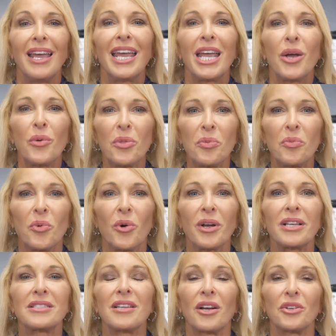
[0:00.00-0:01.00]
Here with more
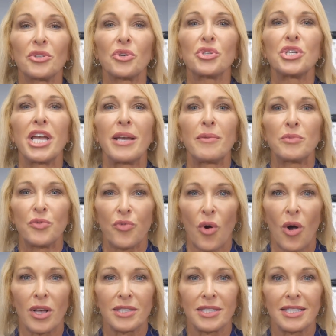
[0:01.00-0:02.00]
is Dr. James
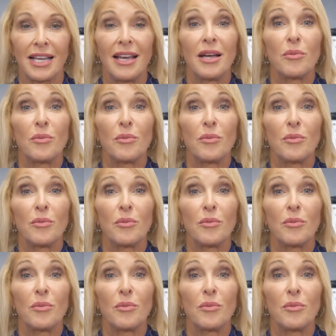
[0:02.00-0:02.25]
Frost,